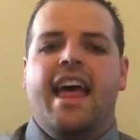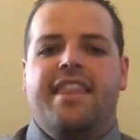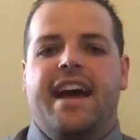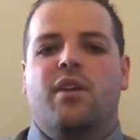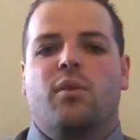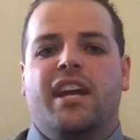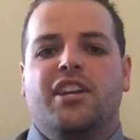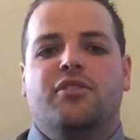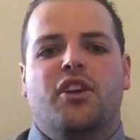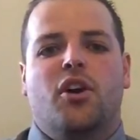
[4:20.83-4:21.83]
And that way
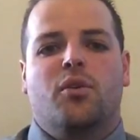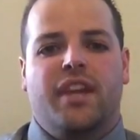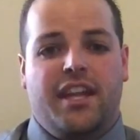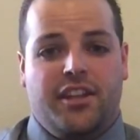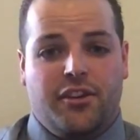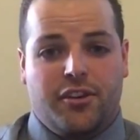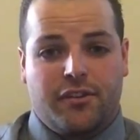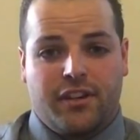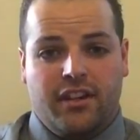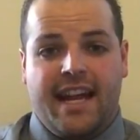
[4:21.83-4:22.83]
you know that your
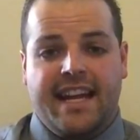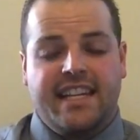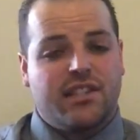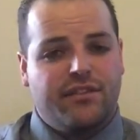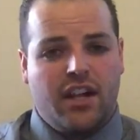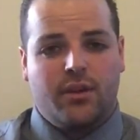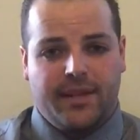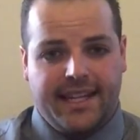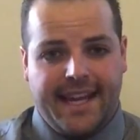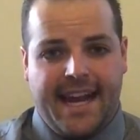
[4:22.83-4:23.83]
client is
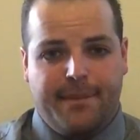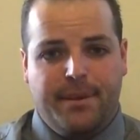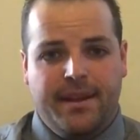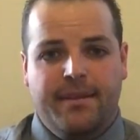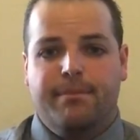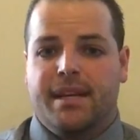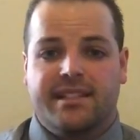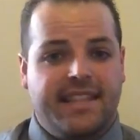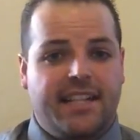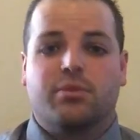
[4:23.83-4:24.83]
following GAAP
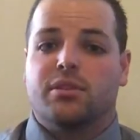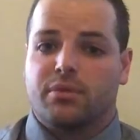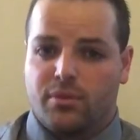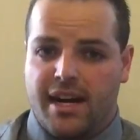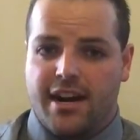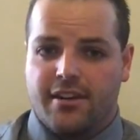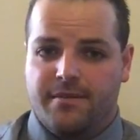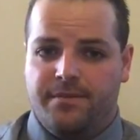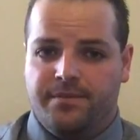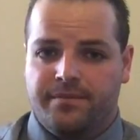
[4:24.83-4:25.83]
because that's what's required.
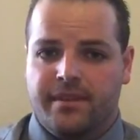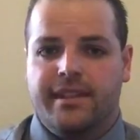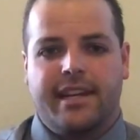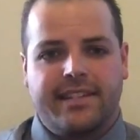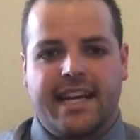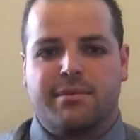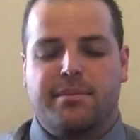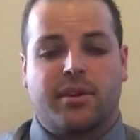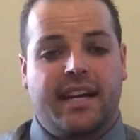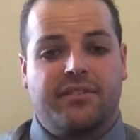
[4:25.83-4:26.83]
Now, tax
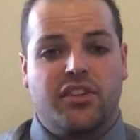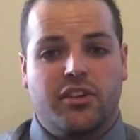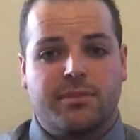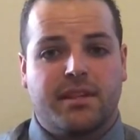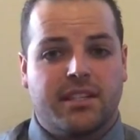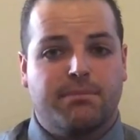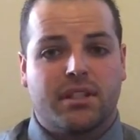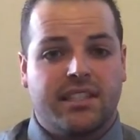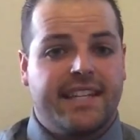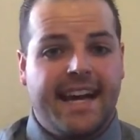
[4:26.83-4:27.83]
people are going to have to know this because
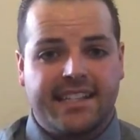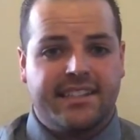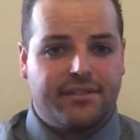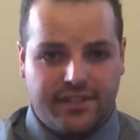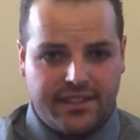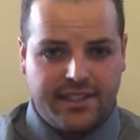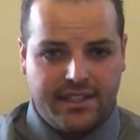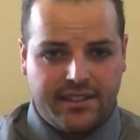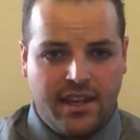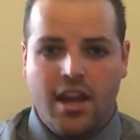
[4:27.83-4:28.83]
book-to-tax
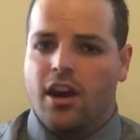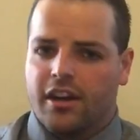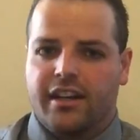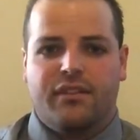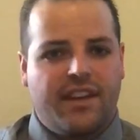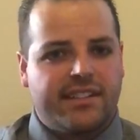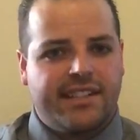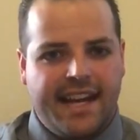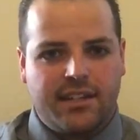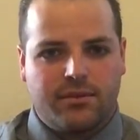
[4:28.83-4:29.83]
differences are going to affect the
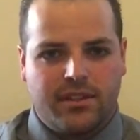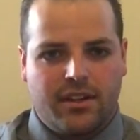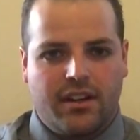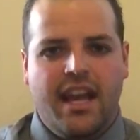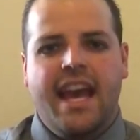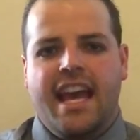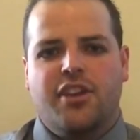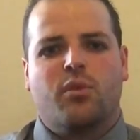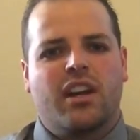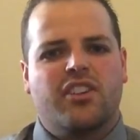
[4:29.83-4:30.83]
tax return, and
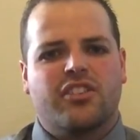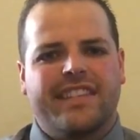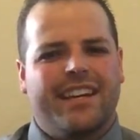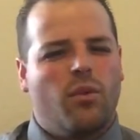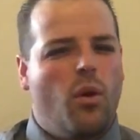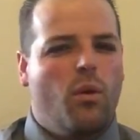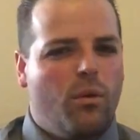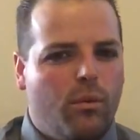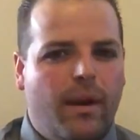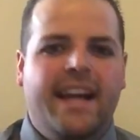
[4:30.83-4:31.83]
you want to understand
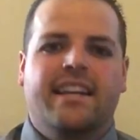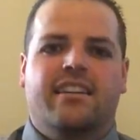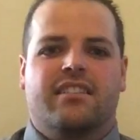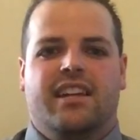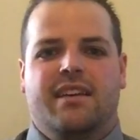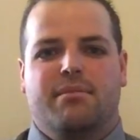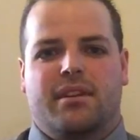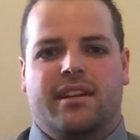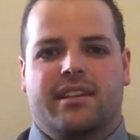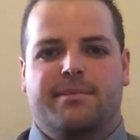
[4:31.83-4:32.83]
why did a client
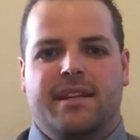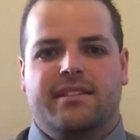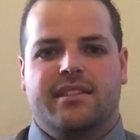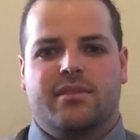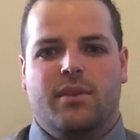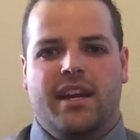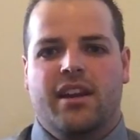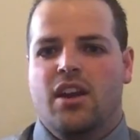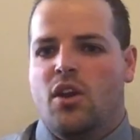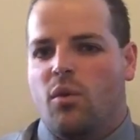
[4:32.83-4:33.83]
book an expense this way?
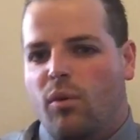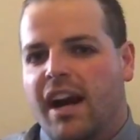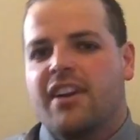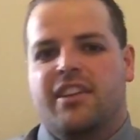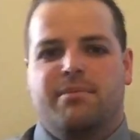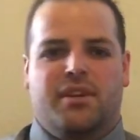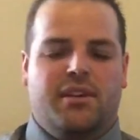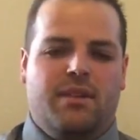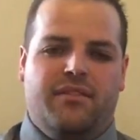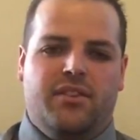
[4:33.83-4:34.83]
Why are they
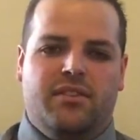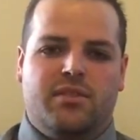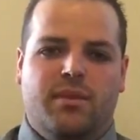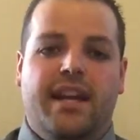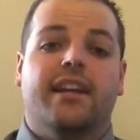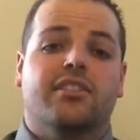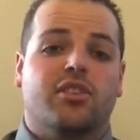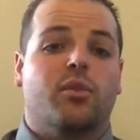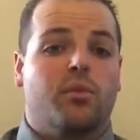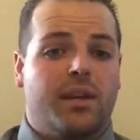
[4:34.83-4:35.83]
booking revenue this way
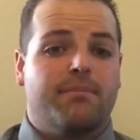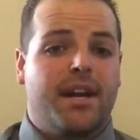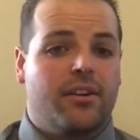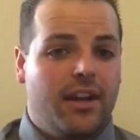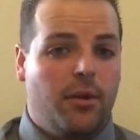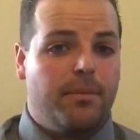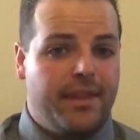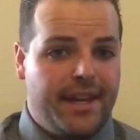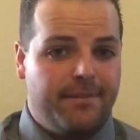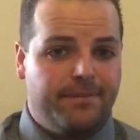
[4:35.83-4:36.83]
so that we can better help
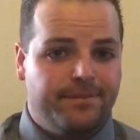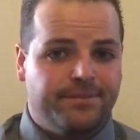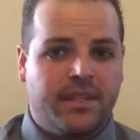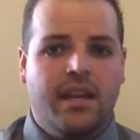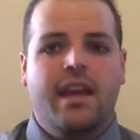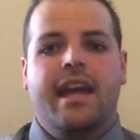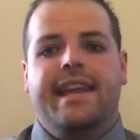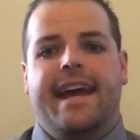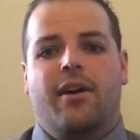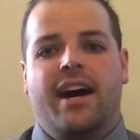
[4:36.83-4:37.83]
them?
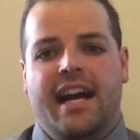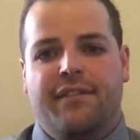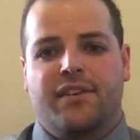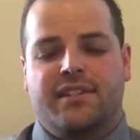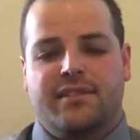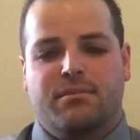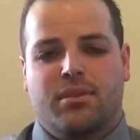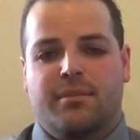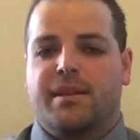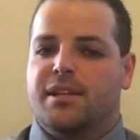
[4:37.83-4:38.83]
Now, IFRS is
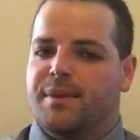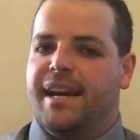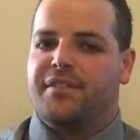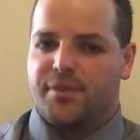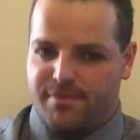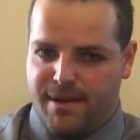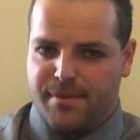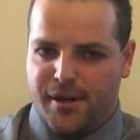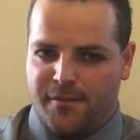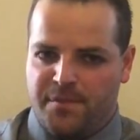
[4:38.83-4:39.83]
important because we have to
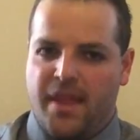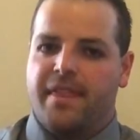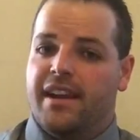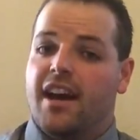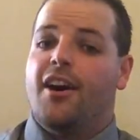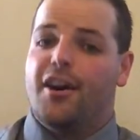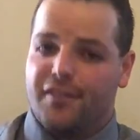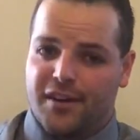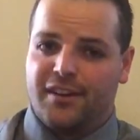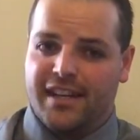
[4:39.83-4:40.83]
remember that not all of
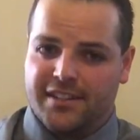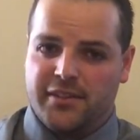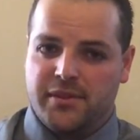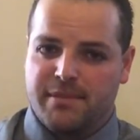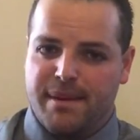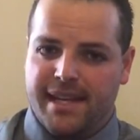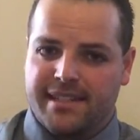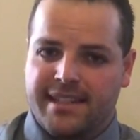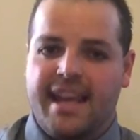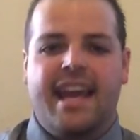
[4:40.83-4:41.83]
our clients are
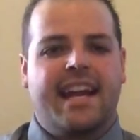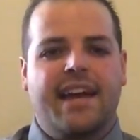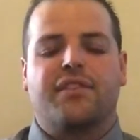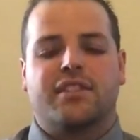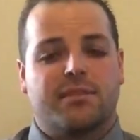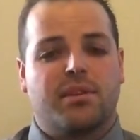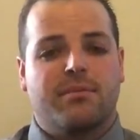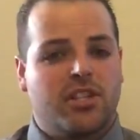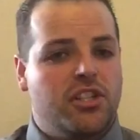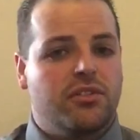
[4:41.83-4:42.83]
US-based, and IFRS is pretty
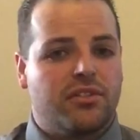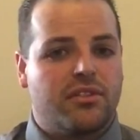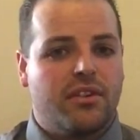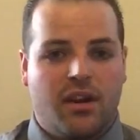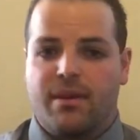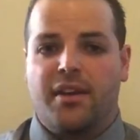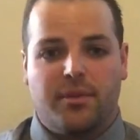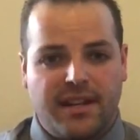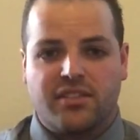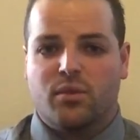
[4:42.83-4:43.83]
much used around the
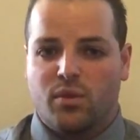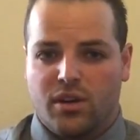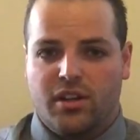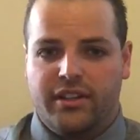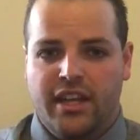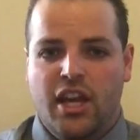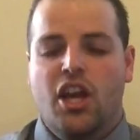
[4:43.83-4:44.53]
rest of the world.